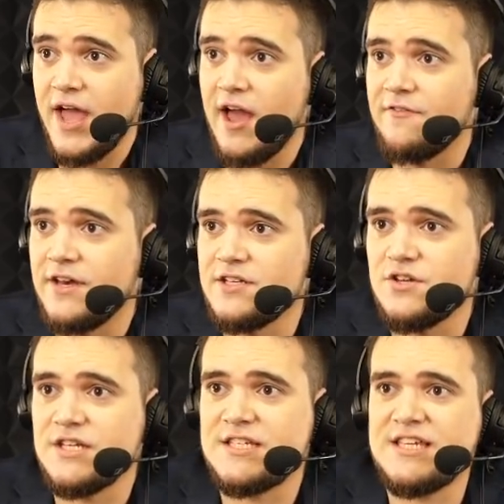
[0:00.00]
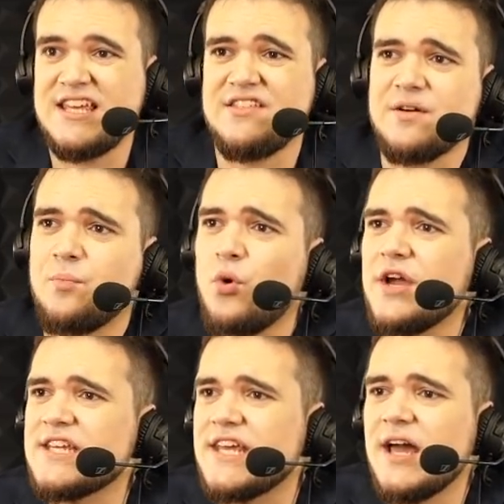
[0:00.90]
And as you can see, the point
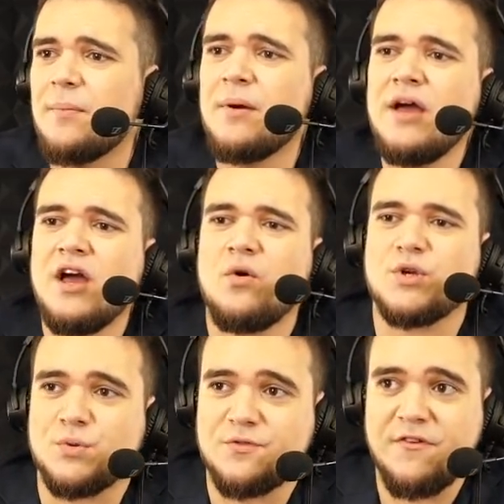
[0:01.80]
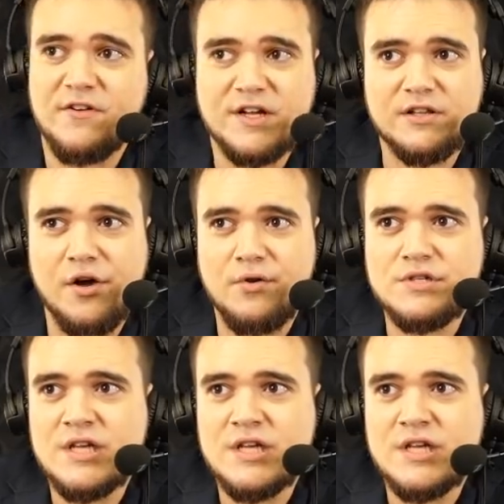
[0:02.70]
gap, which was very close,